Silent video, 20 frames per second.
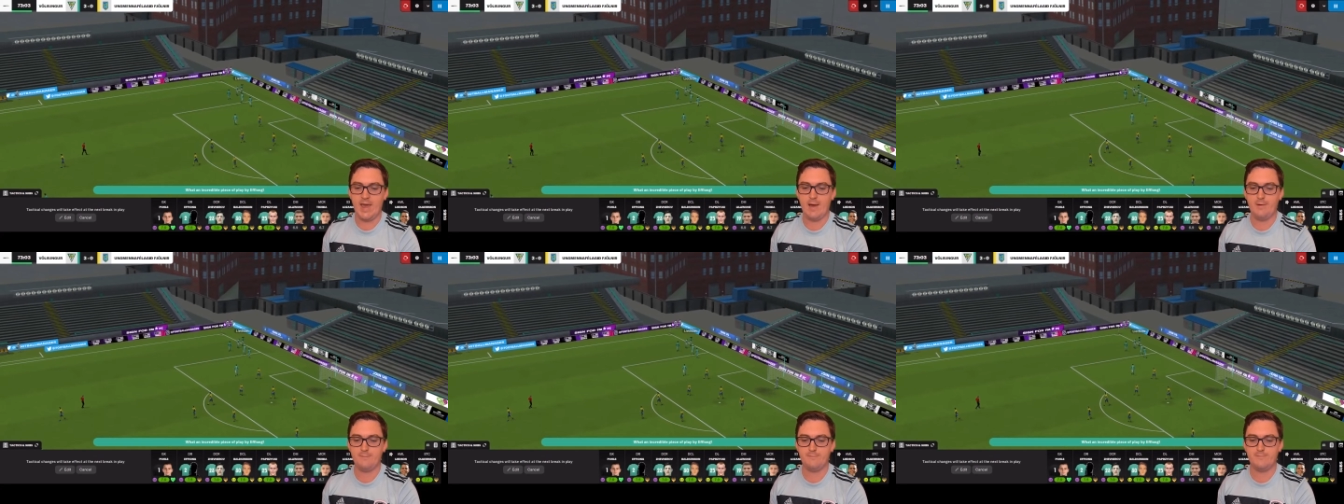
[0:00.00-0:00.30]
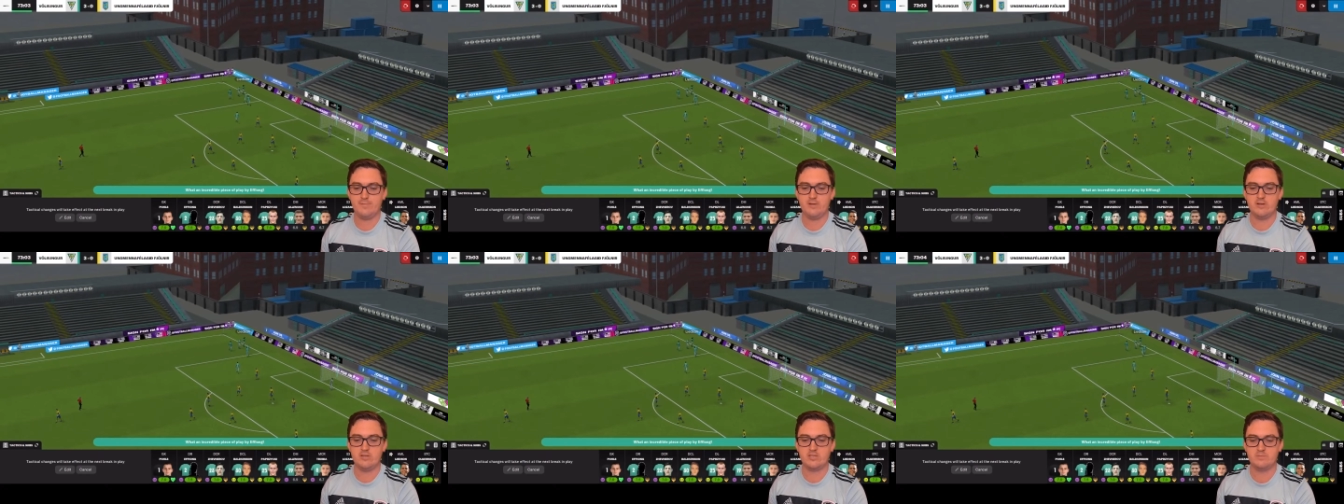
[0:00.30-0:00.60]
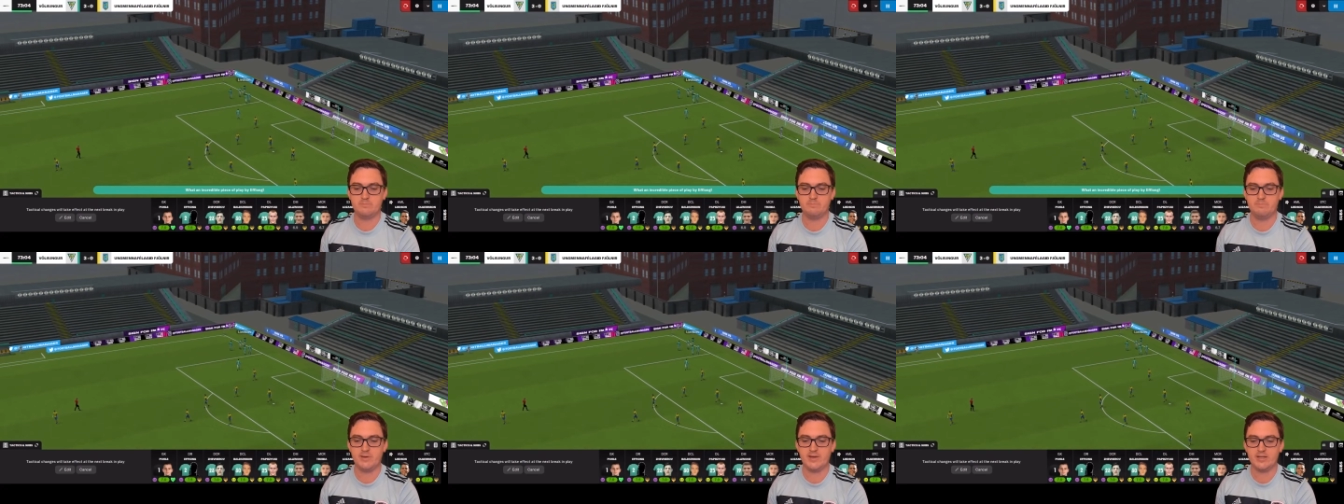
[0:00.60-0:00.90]
our
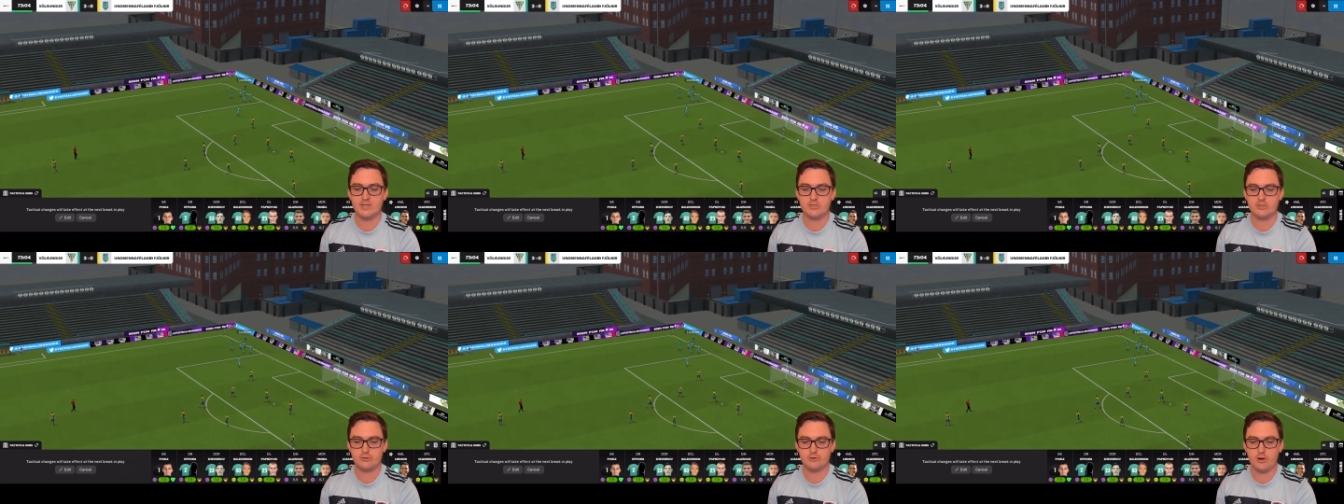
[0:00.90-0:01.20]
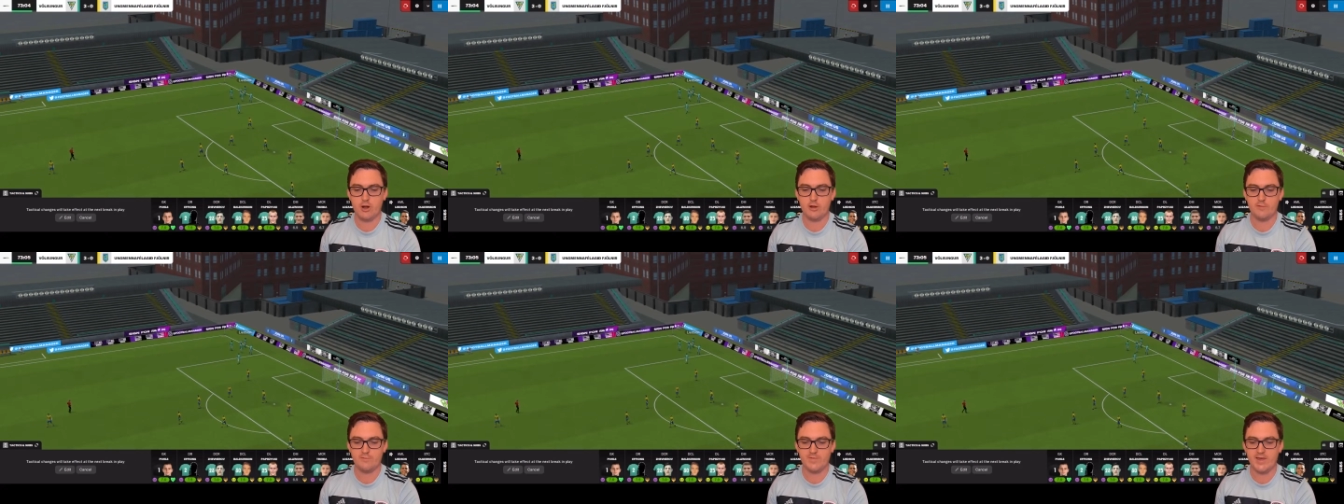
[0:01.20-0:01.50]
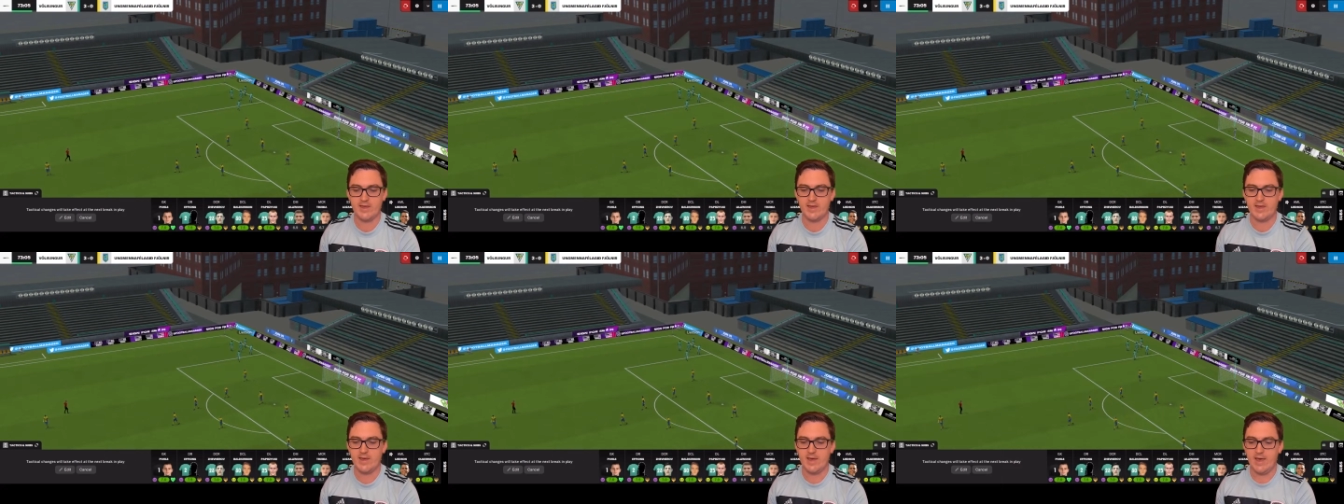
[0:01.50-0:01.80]
first big
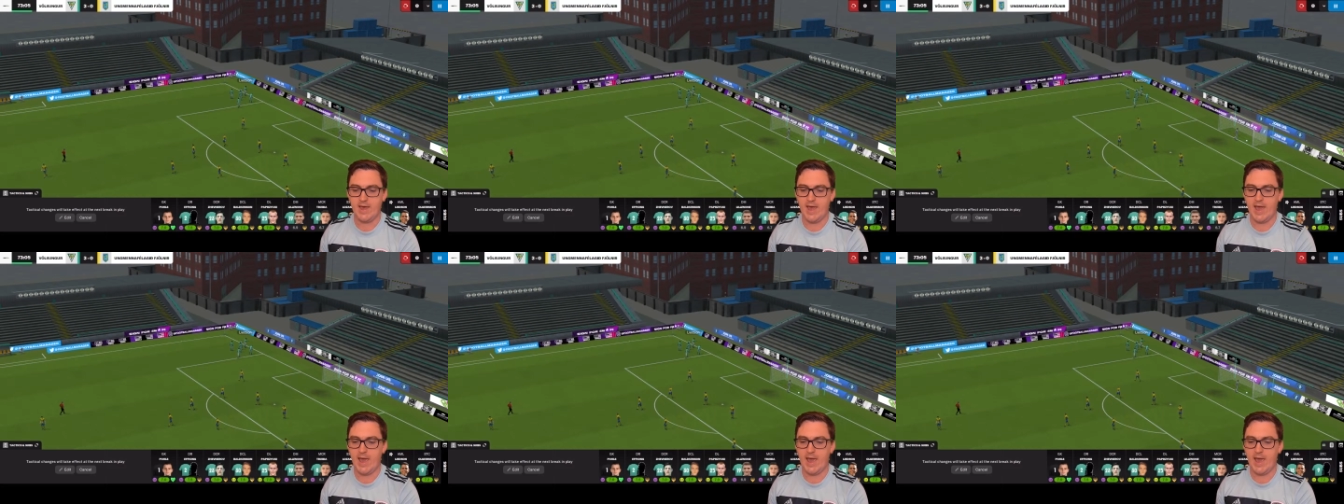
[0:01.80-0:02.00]
trophy